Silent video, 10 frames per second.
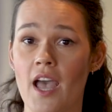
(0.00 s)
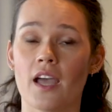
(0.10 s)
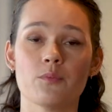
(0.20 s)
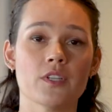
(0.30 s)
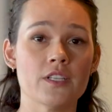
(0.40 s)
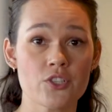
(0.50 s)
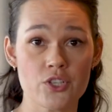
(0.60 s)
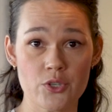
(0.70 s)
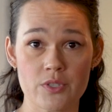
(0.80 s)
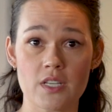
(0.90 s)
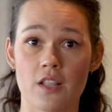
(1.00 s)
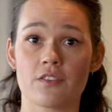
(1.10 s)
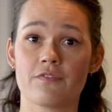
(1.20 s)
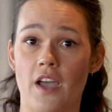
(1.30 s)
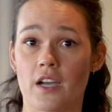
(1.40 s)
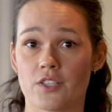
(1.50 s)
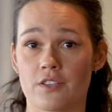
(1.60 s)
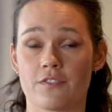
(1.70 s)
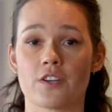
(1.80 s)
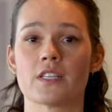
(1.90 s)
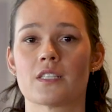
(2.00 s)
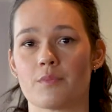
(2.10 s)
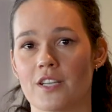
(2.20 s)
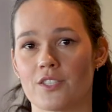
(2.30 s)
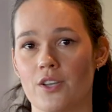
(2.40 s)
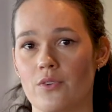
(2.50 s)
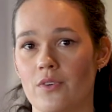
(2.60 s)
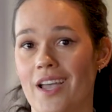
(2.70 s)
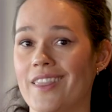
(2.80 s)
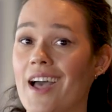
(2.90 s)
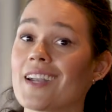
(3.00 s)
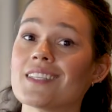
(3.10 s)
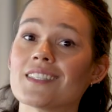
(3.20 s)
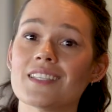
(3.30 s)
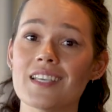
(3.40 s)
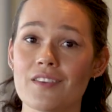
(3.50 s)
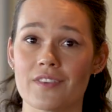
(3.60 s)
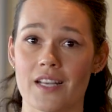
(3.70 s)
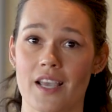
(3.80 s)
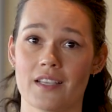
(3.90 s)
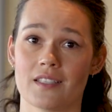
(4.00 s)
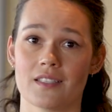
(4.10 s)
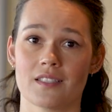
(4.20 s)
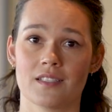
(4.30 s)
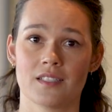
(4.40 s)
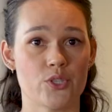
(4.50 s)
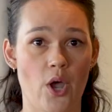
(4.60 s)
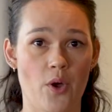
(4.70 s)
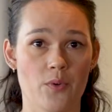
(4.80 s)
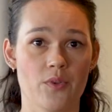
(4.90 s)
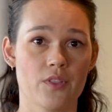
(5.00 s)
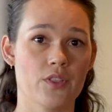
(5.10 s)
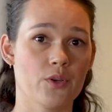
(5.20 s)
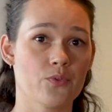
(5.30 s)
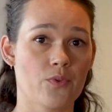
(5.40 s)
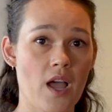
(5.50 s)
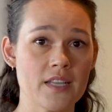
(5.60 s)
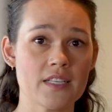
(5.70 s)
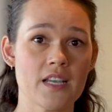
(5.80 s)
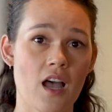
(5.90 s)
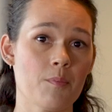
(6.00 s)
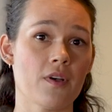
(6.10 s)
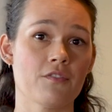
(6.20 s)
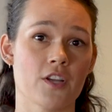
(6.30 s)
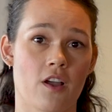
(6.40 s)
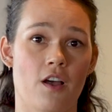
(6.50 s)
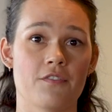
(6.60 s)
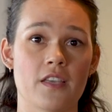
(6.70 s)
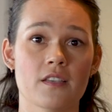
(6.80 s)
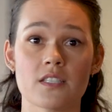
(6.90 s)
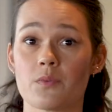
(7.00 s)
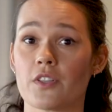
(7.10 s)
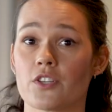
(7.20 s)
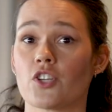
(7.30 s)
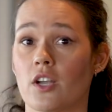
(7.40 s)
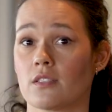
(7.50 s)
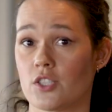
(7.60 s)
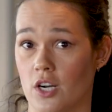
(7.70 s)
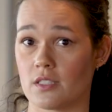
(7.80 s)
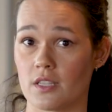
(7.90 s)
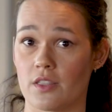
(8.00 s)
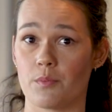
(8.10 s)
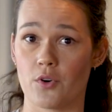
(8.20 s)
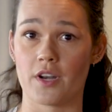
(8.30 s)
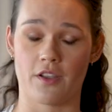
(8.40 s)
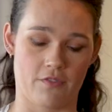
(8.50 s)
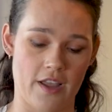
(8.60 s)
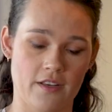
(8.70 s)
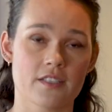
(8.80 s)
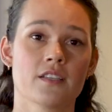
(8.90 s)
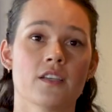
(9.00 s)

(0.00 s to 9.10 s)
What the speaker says: And we'll introduce another factor for espresso, and that is evenness. So, the grinding up of your coffee is where the shot starts in the morning, right?